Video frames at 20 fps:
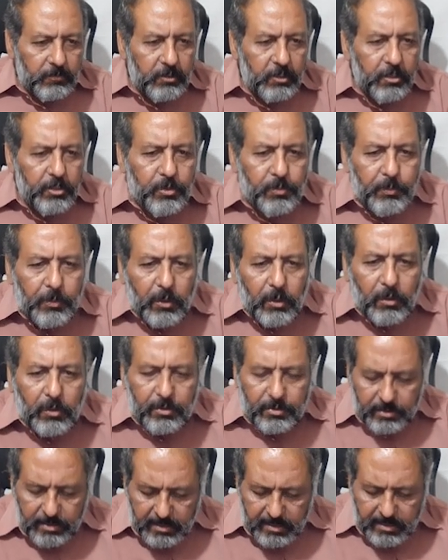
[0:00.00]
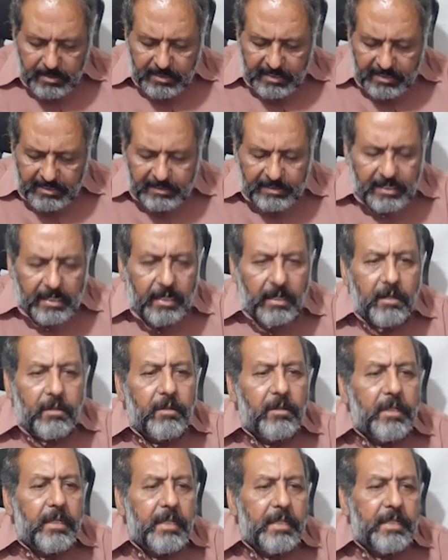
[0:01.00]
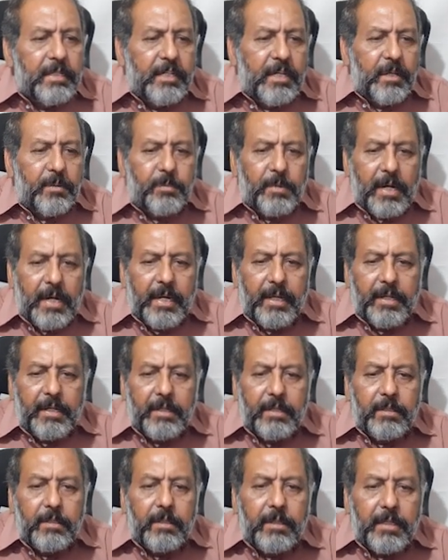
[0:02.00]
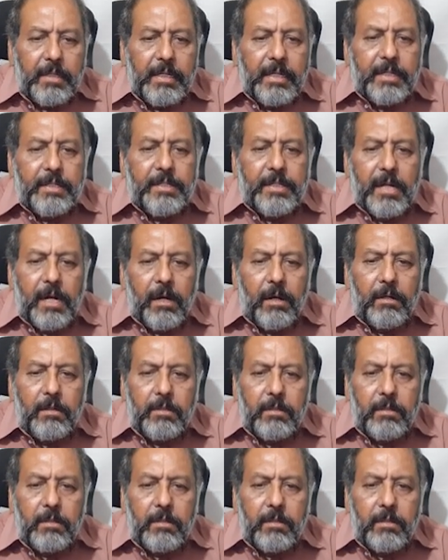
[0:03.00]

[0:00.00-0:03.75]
spores in the nearby area